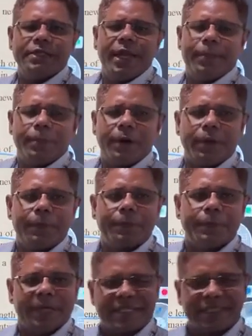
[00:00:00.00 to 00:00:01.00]
number
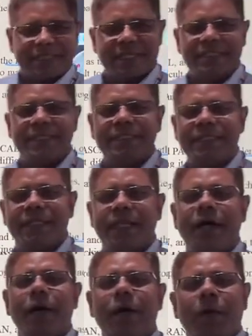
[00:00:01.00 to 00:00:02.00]
of instructions in
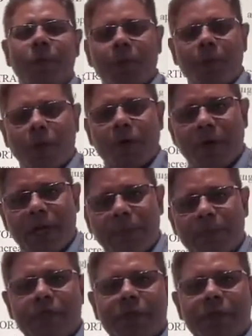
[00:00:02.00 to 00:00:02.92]
the program.